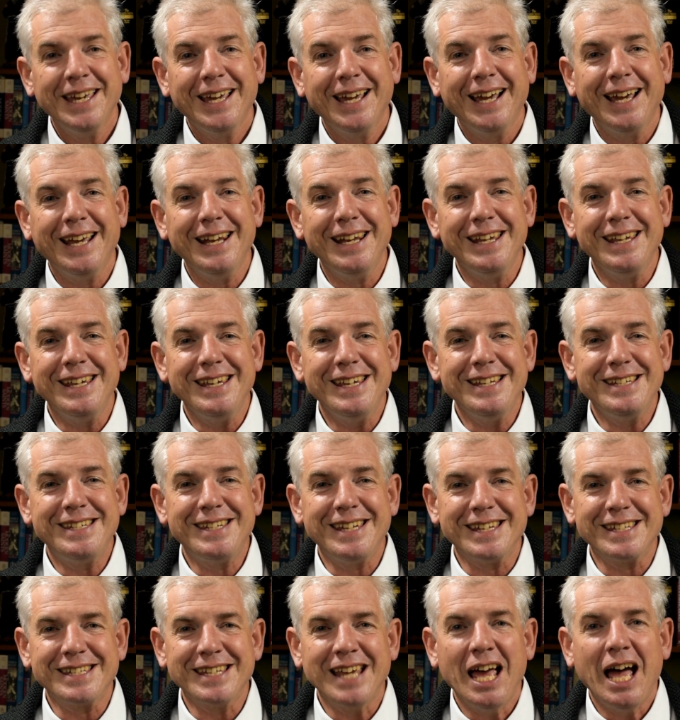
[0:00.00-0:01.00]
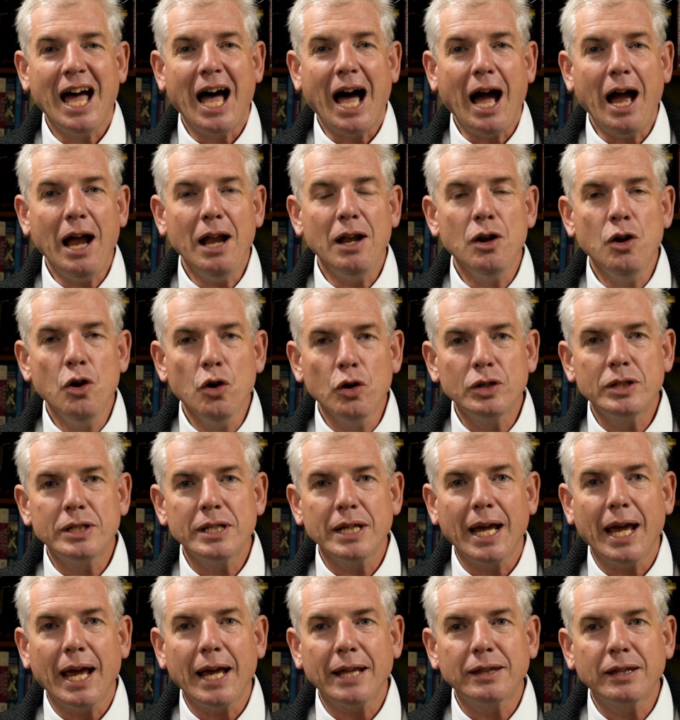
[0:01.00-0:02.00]
And he says, I looked
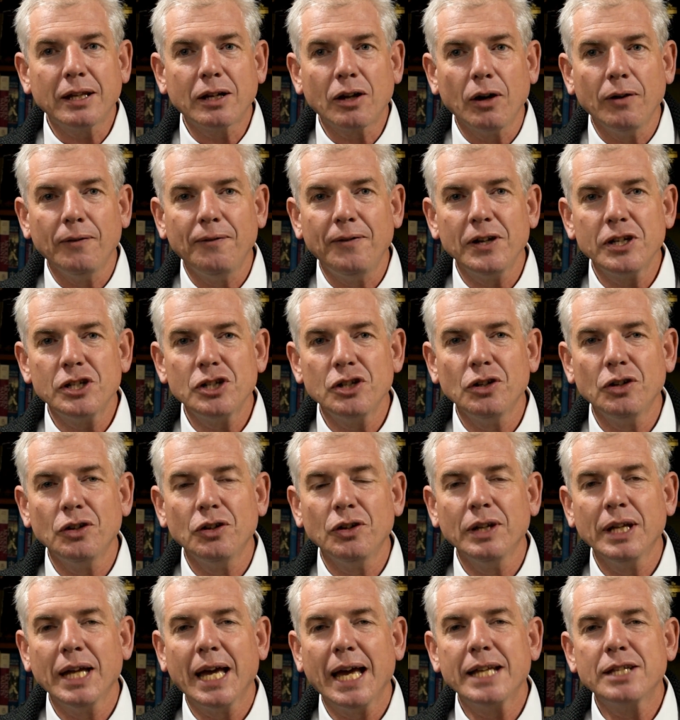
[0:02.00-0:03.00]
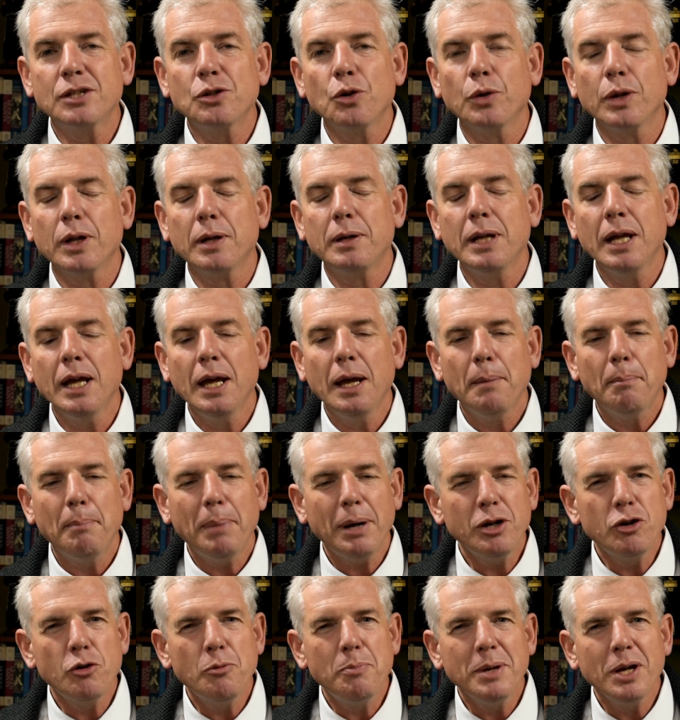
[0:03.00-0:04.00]
at the confessional and saw that
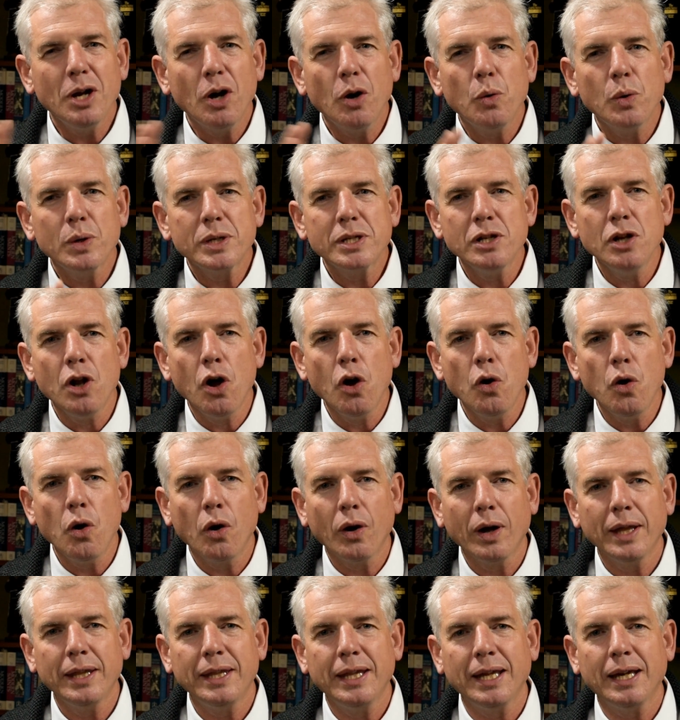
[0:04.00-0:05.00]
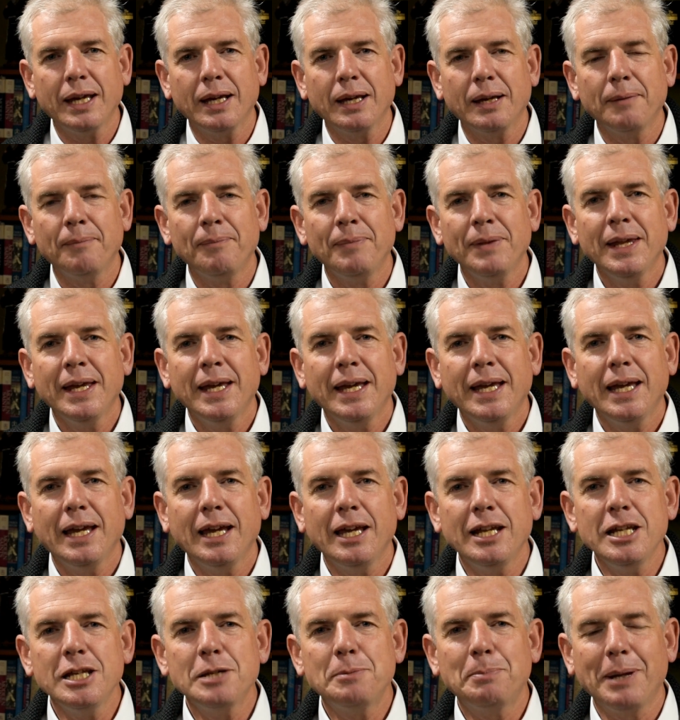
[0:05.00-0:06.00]
Padre Pio was no longer there.
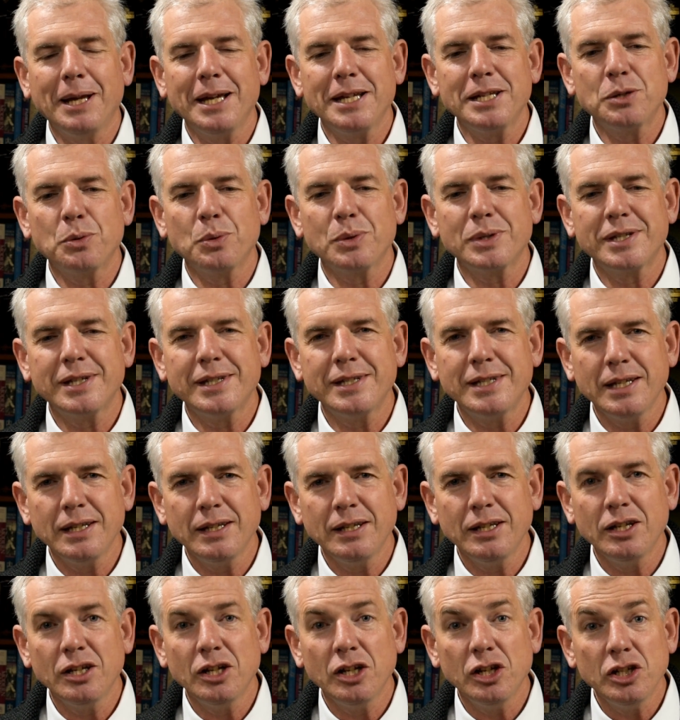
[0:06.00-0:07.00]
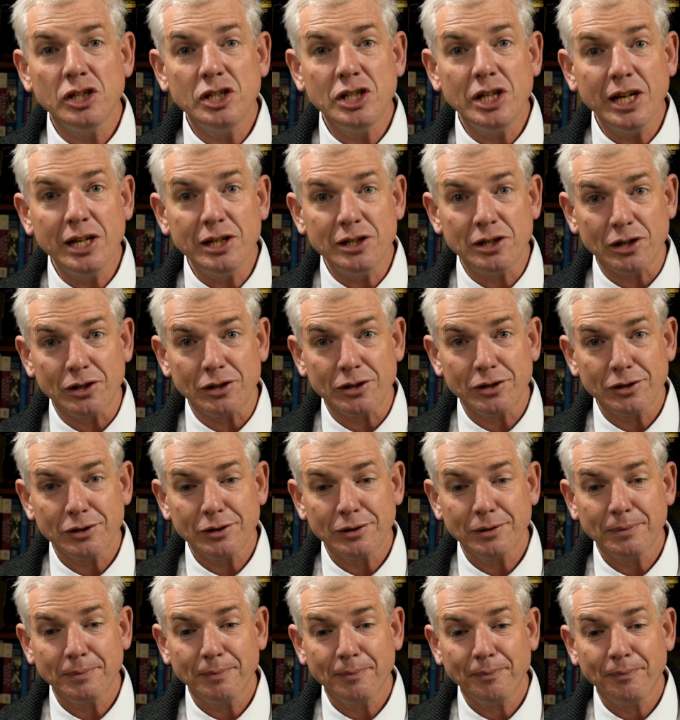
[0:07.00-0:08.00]
In his place was sitting Jesus.
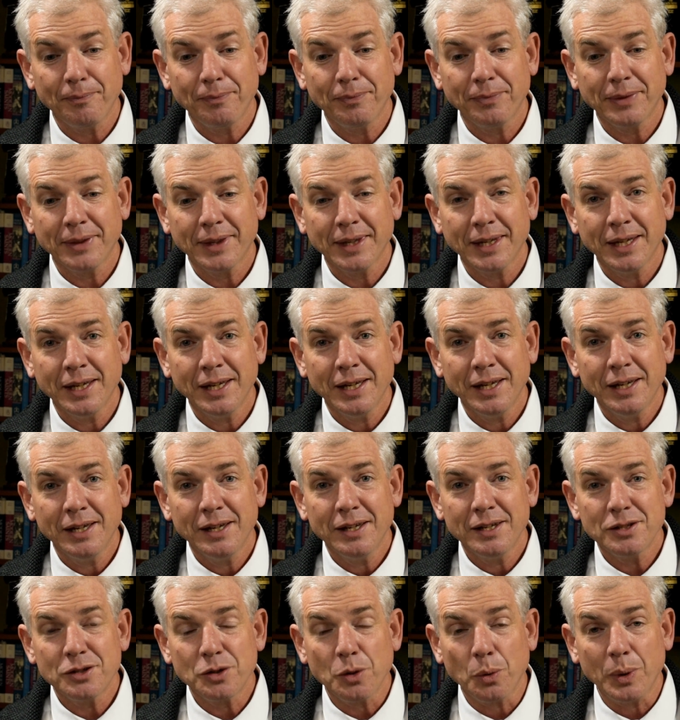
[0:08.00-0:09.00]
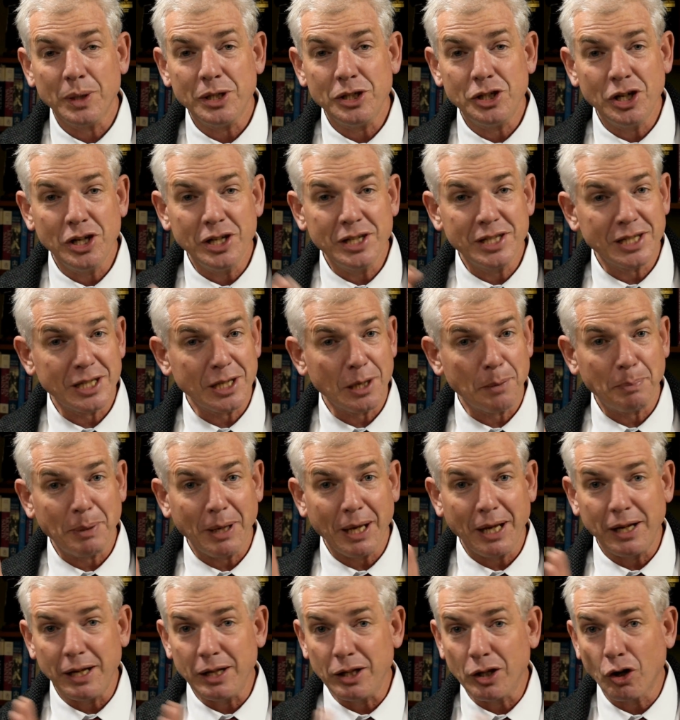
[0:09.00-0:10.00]
So when Jesus
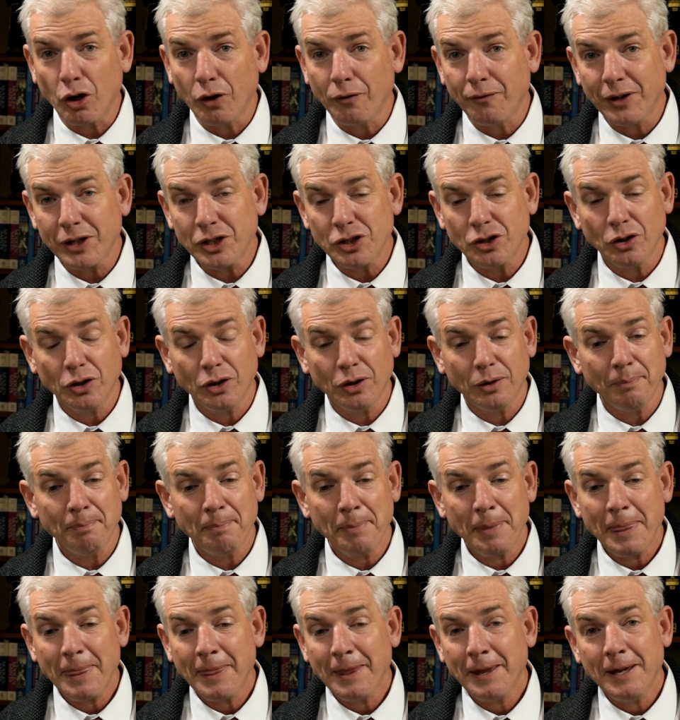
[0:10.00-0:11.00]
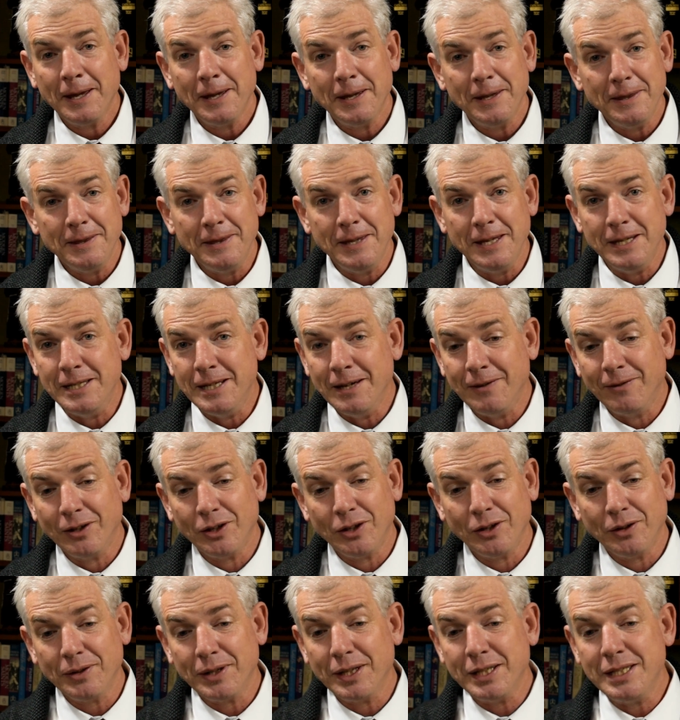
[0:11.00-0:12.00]
appeared in the confessional, the
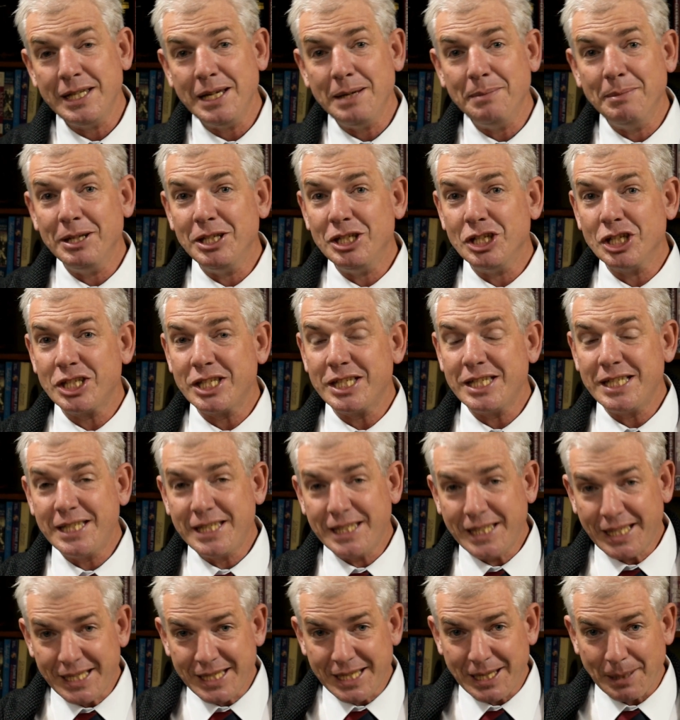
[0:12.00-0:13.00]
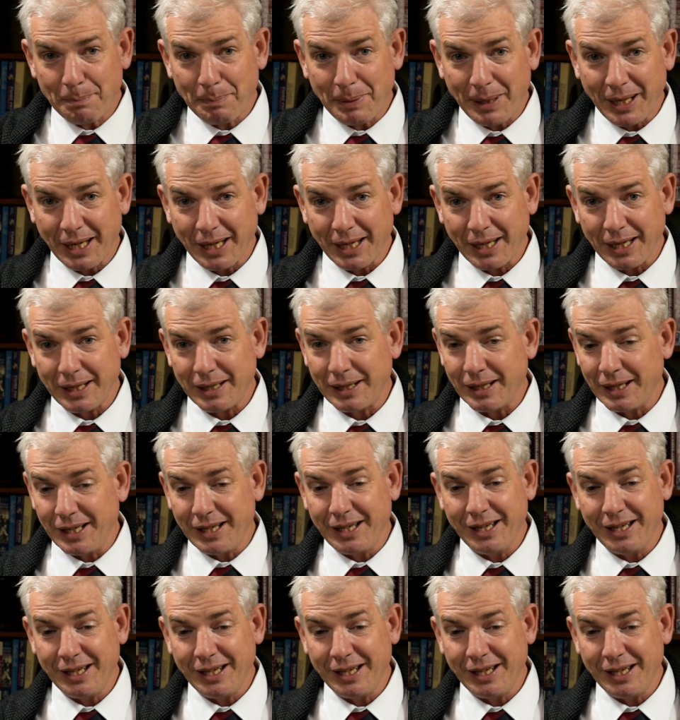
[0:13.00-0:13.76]
demon just disappeared